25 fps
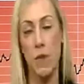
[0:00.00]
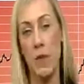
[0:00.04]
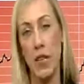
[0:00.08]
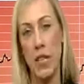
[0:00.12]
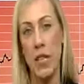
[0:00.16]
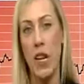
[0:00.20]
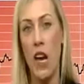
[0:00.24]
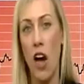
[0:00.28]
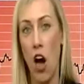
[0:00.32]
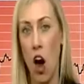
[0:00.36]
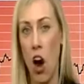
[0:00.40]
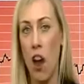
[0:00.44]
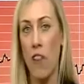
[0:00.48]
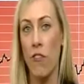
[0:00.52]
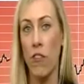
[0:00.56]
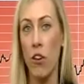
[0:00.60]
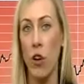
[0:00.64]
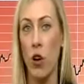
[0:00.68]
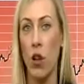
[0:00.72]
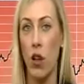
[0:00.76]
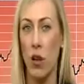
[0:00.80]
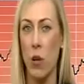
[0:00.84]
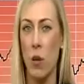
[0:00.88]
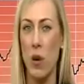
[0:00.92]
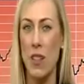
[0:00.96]
But
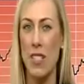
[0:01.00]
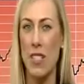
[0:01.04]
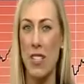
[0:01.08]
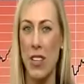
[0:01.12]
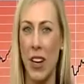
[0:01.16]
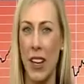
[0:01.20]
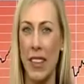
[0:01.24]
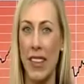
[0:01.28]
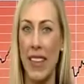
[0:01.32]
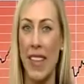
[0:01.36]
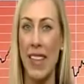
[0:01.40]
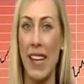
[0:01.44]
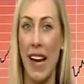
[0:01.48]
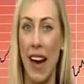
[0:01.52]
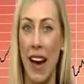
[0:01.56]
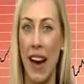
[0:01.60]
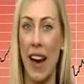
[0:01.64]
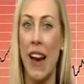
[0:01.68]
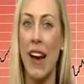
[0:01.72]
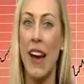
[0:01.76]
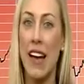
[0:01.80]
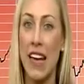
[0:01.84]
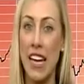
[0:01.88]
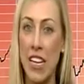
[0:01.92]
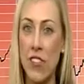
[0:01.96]
overall, it was certainly
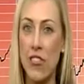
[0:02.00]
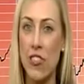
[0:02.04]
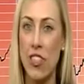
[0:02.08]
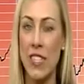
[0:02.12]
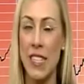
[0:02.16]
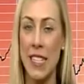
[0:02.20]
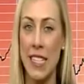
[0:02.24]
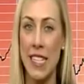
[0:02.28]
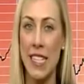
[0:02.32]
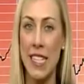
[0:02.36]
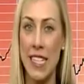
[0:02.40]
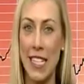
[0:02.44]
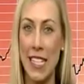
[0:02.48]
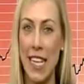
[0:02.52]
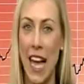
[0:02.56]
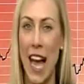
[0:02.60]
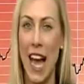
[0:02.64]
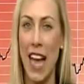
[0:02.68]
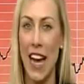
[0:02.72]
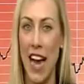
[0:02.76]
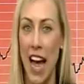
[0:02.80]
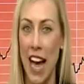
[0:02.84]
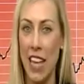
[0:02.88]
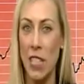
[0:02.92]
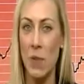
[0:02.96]
interesting
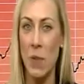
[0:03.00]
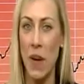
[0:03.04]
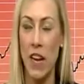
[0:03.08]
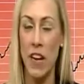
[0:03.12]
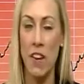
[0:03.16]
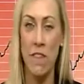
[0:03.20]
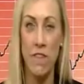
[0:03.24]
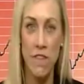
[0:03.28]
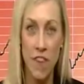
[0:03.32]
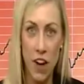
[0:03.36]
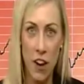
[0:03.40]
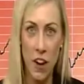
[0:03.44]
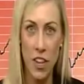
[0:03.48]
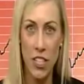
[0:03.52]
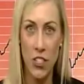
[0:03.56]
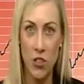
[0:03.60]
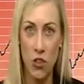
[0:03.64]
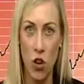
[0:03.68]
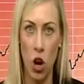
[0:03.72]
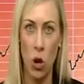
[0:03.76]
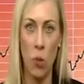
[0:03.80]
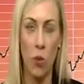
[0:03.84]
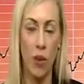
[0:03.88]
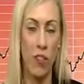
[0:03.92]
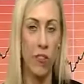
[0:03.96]
today. It has been a very
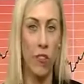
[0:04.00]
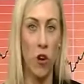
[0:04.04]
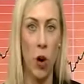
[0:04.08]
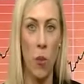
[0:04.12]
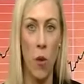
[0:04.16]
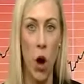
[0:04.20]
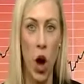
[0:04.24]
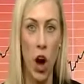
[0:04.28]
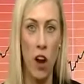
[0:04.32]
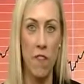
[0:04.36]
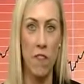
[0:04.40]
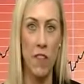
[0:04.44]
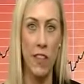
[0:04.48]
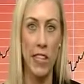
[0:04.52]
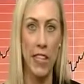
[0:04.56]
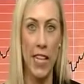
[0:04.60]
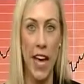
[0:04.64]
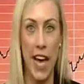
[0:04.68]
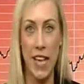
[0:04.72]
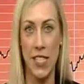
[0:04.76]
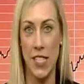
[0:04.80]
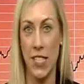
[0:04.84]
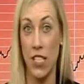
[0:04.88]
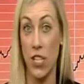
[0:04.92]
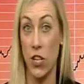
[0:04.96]
strong performer over the
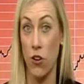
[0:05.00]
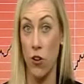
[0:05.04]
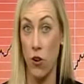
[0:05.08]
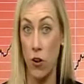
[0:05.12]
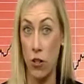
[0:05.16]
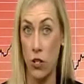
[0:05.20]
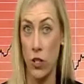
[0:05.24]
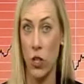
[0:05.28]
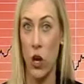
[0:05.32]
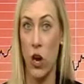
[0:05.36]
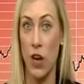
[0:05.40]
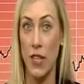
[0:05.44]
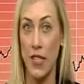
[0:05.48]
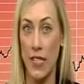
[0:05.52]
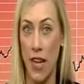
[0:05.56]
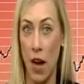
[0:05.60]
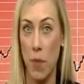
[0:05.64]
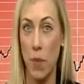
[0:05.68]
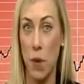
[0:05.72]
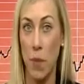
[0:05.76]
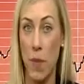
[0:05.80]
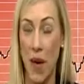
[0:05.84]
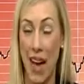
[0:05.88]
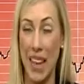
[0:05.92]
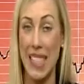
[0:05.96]
last year or so. It's
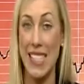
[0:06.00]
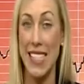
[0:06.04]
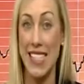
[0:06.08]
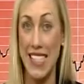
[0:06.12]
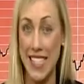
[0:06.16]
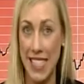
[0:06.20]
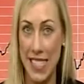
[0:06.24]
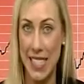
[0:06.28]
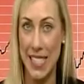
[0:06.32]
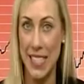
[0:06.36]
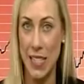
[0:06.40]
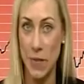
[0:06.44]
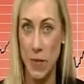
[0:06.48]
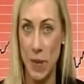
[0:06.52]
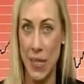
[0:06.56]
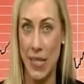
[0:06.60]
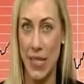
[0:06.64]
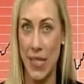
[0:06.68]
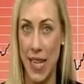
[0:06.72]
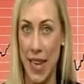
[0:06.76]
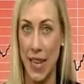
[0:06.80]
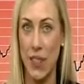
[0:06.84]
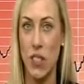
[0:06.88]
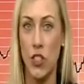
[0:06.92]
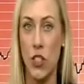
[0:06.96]
up about
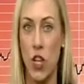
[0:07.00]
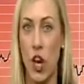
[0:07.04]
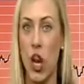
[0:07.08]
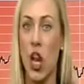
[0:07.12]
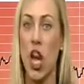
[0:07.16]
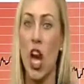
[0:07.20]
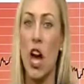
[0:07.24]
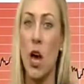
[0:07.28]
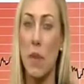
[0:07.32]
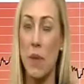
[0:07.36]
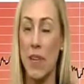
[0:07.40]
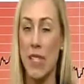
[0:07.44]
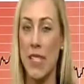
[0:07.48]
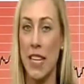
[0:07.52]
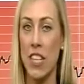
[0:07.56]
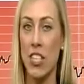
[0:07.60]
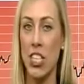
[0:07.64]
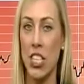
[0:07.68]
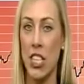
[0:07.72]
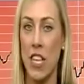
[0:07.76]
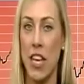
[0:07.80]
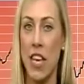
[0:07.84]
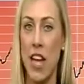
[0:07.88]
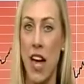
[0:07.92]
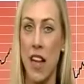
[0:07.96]
60%, so
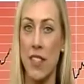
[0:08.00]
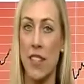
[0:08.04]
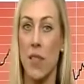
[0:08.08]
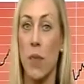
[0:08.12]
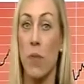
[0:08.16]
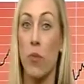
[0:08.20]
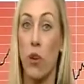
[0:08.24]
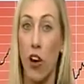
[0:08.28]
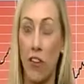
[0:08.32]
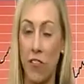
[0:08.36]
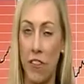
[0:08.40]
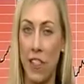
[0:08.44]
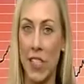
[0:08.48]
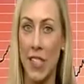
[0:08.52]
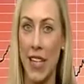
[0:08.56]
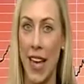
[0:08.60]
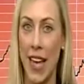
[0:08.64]
potentially some profit